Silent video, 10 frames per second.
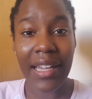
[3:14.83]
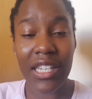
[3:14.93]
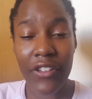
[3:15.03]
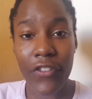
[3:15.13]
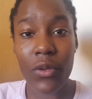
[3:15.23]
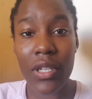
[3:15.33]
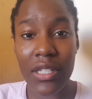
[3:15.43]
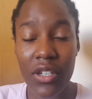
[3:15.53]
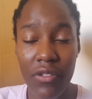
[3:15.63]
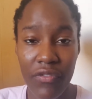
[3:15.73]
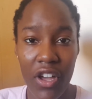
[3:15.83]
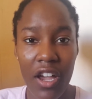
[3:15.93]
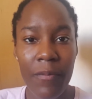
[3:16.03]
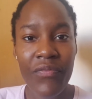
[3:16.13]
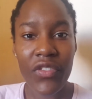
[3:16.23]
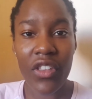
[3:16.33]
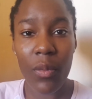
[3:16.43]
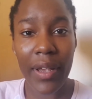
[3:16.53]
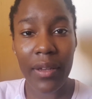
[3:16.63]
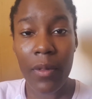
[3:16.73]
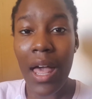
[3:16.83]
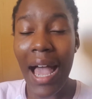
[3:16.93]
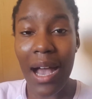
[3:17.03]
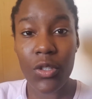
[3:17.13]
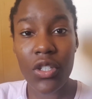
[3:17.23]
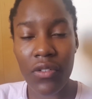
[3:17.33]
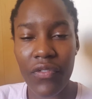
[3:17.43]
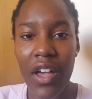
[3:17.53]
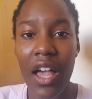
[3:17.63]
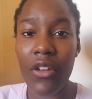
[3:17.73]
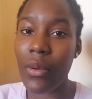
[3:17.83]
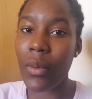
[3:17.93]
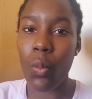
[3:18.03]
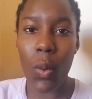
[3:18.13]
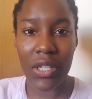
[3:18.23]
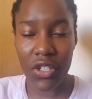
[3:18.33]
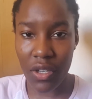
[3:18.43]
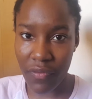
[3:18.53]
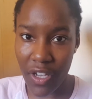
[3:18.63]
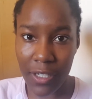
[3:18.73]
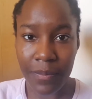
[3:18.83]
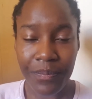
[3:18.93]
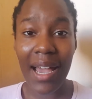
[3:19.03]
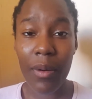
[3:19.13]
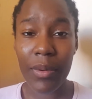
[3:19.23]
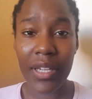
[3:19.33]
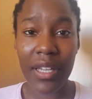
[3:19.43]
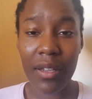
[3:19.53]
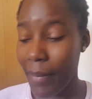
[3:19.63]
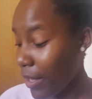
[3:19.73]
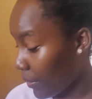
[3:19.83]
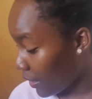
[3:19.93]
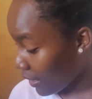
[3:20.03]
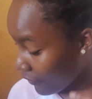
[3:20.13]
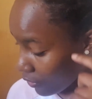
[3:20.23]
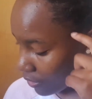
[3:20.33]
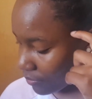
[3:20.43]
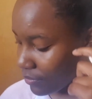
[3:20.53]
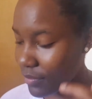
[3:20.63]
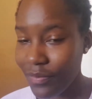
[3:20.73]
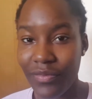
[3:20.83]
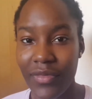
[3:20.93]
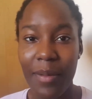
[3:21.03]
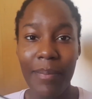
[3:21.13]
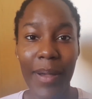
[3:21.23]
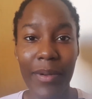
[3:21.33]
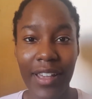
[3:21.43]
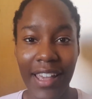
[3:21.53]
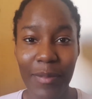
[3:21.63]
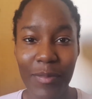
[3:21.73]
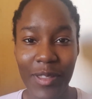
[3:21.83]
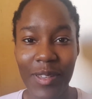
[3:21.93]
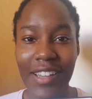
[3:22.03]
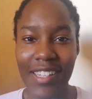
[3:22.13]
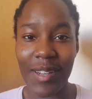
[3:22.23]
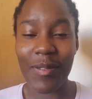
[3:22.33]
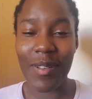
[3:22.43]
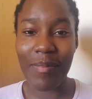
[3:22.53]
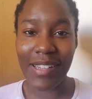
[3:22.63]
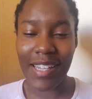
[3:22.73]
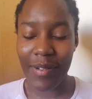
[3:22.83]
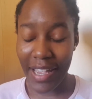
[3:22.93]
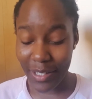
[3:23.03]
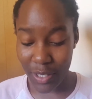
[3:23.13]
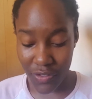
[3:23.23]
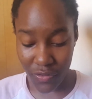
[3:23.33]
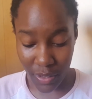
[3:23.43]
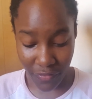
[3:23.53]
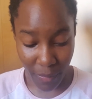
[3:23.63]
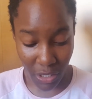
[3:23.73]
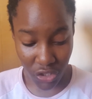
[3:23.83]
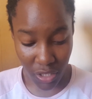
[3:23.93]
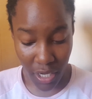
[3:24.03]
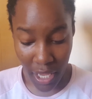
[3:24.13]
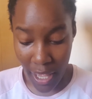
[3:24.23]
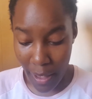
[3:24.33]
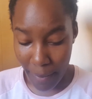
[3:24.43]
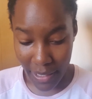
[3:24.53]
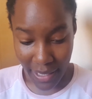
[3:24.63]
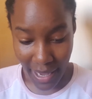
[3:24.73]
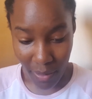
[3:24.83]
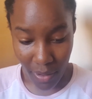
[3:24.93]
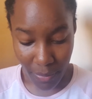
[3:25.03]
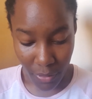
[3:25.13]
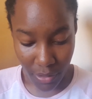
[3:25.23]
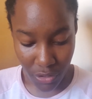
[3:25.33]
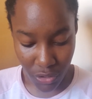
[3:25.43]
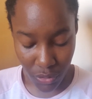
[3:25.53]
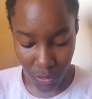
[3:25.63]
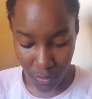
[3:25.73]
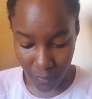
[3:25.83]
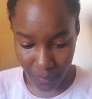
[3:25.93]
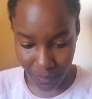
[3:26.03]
and if you need to convert, knowing how to convert and knowing when to convert. Now I've got my book again with you because I don't want to miss out any useful information. But now I'm going to